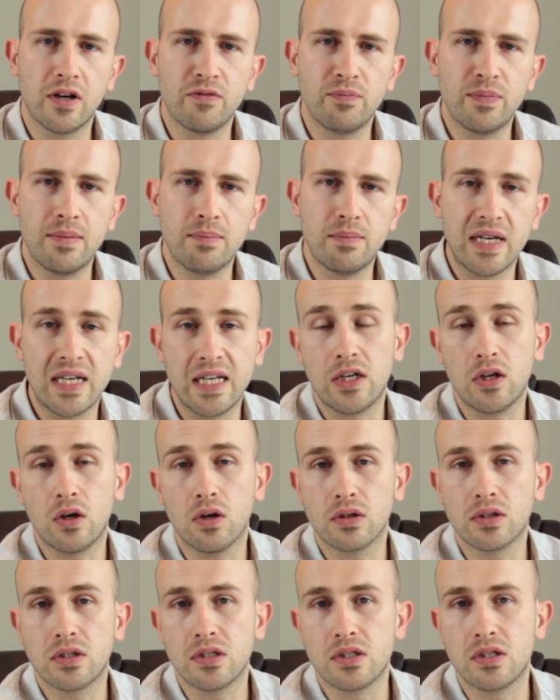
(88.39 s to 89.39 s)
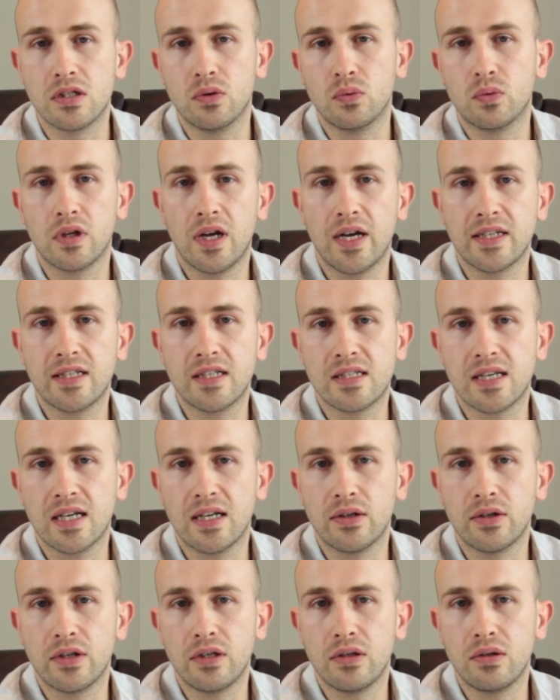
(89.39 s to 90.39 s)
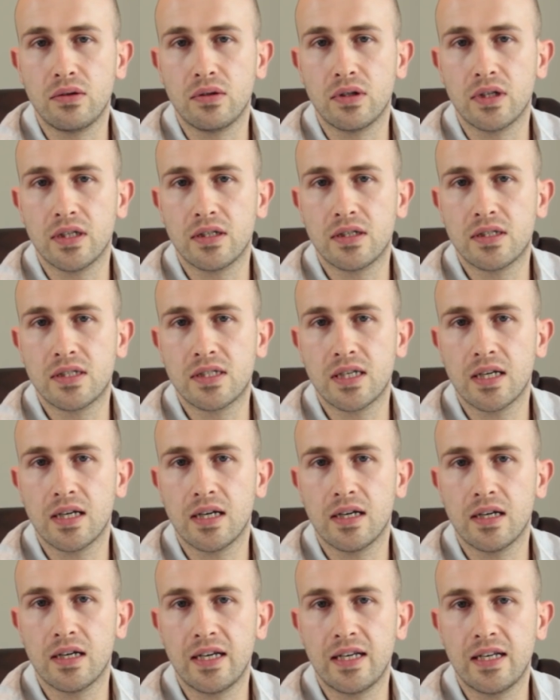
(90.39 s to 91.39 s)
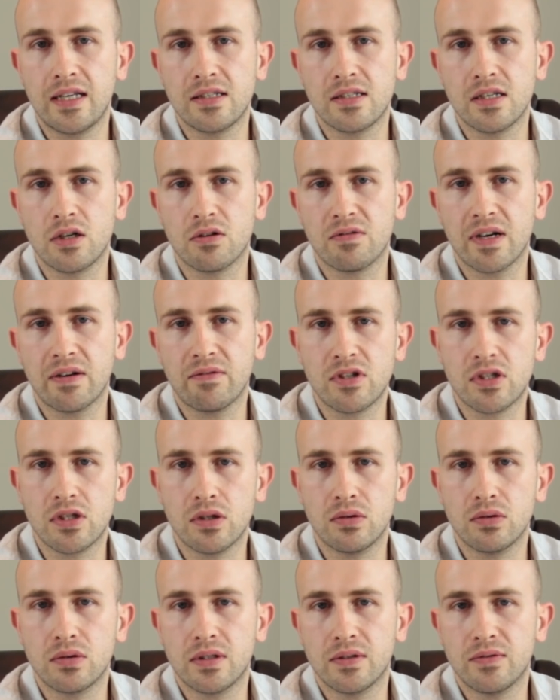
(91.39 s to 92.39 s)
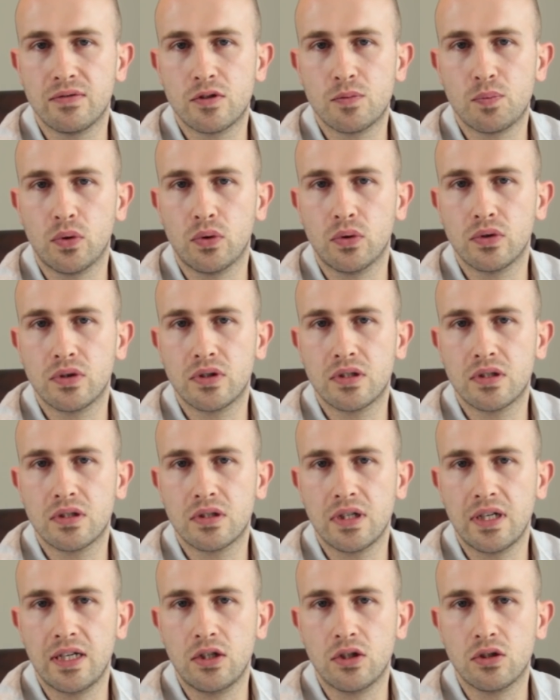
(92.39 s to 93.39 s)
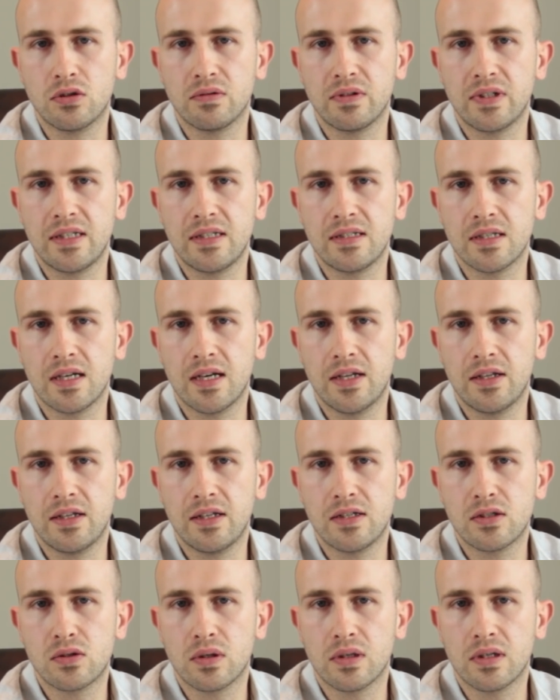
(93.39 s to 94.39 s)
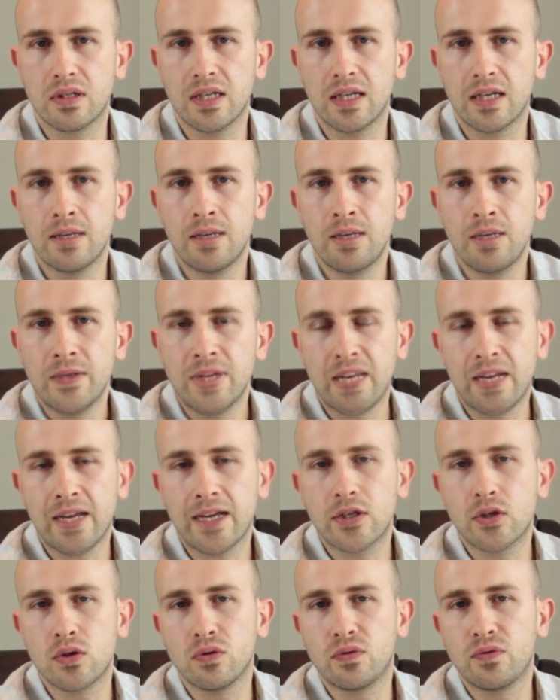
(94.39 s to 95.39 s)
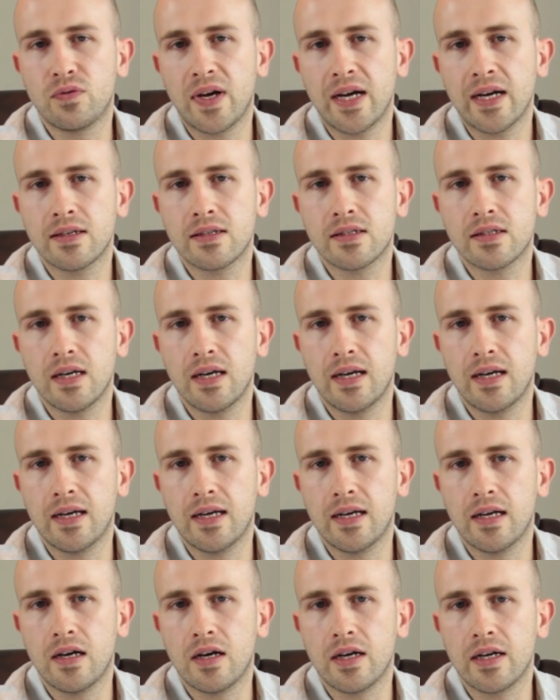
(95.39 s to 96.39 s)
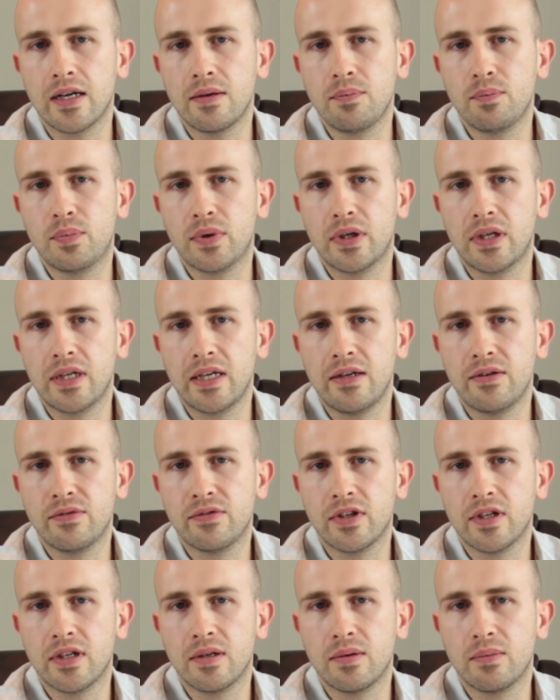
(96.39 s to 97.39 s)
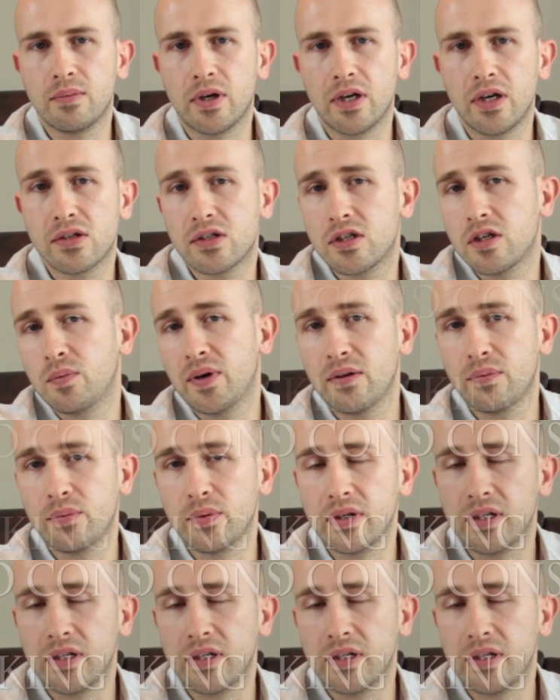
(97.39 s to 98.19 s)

I've met many doctors that would like to tell you that it is a direct result of sports injuries and this sort of thing. In actual fact, I believe, and my osteopath